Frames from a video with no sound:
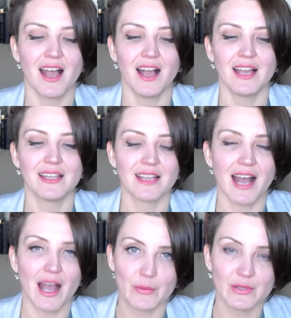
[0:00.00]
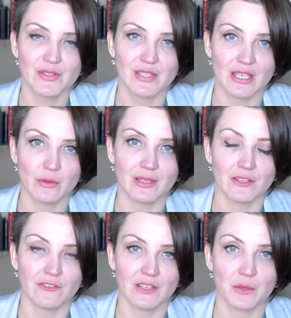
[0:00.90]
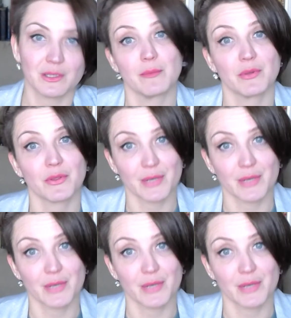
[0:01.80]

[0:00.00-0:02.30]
And I will see you in the video number 3.